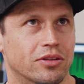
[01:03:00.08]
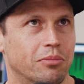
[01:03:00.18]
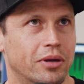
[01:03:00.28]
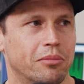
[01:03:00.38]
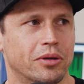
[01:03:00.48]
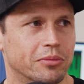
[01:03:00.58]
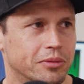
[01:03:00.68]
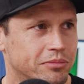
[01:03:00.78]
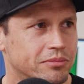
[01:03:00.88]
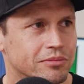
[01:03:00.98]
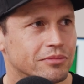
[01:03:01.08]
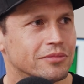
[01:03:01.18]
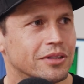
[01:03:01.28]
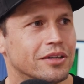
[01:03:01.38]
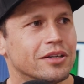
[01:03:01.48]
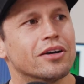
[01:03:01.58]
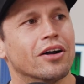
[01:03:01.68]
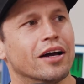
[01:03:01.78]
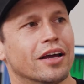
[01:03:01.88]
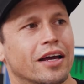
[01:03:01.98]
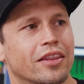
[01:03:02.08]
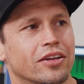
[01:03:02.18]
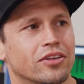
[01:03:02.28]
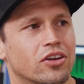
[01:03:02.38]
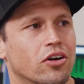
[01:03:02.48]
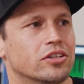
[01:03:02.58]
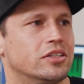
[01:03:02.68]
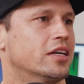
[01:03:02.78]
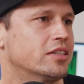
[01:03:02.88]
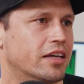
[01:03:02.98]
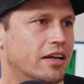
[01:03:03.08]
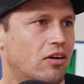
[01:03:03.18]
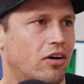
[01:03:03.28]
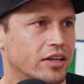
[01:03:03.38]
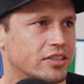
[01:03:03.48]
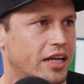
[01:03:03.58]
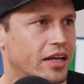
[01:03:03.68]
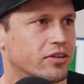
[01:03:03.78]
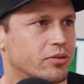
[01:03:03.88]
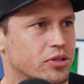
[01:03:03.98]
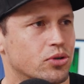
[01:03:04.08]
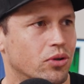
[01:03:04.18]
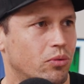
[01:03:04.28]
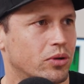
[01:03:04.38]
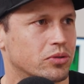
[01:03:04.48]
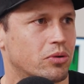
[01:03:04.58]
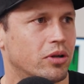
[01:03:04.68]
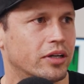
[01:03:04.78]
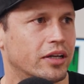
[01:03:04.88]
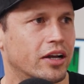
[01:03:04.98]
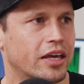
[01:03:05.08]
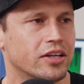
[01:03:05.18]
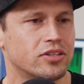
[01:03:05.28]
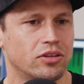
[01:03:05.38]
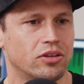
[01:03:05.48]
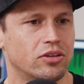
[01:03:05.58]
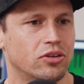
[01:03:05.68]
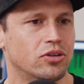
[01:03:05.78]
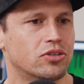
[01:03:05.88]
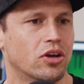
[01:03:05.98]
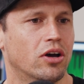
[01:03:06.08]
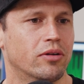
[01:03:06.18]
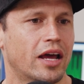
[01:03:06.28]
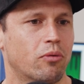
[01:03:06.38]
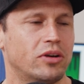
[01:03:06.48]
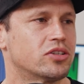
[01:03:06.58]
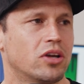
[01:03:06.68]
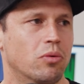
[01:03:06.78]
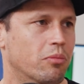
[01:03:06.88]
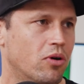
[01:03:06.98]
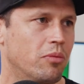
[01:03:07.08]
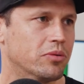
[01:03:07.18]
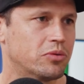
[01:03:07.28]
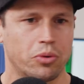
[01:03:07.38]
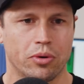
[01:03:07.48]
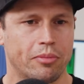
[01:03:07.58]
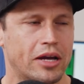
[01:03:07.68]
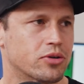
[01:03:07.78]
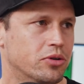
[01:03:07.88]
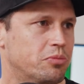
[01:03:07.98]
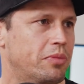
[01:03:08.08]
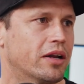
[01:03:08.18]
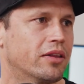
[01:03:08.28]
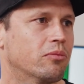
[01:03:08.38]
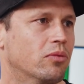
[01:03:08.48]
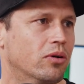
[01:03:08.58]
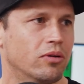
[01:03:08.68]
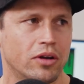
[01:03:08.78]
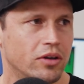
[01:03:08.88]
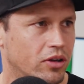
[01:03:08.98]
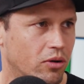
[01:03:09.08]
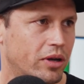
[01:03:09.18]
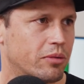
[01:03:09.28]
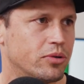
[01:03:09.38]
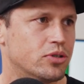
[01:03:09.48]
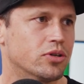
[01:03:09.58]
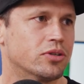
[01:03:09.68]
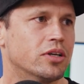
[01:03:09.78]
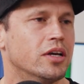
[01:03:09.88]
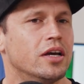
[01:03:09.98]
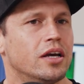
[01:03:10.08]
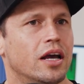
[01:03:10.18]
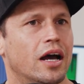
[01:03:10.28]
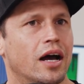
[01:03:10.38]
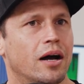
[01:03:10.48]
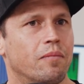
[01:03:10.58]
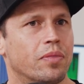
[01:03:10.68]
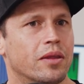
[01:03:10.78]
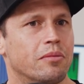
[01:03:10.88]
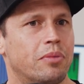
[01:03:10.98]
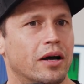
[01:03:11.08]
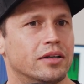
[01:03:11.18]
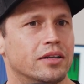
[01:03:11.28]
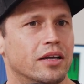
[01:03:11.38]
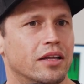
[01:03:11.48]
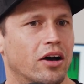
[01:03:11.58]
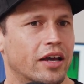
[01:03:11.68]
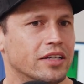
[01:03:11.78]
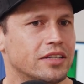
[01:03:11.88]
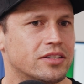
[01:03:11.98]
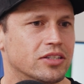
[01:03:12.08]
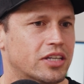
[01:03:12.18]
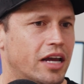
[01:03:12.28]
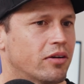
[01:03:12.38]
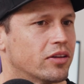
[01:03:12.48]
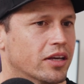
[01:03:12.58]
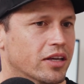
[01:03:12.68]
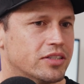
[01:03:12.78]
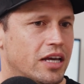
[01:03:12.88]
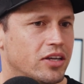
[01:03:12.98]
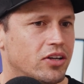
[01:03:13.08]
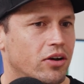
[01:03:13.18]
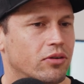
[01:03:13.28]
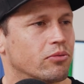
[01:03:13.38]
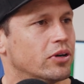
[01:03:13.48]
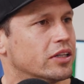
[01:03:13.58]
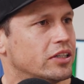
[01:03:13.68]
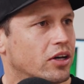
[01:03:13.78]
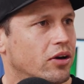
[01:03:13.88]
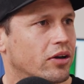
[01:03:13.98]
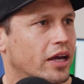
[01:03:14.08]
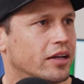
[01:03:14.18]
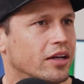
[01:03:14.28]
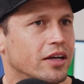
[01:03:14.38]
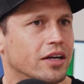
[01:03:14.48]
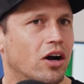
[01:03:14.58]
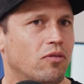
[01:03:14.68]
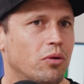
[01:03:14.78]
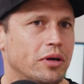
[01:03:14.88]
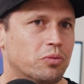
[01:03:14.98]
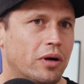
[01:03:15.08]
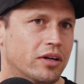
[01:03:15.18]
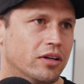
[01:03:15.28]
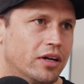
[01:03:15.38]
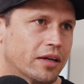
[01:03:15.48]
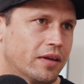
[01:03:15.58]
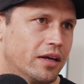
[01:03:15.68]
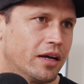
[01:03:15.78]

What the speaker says: on the bare minimum. Right. And then you guys are testing at a higher standard to ensure the wheel's quality. And I guess user going, hey, we just don't want problems. We want to make sure it's better than what, we can produce. But I guess that's a scary thing is that you don't really know. And I've always wondered, a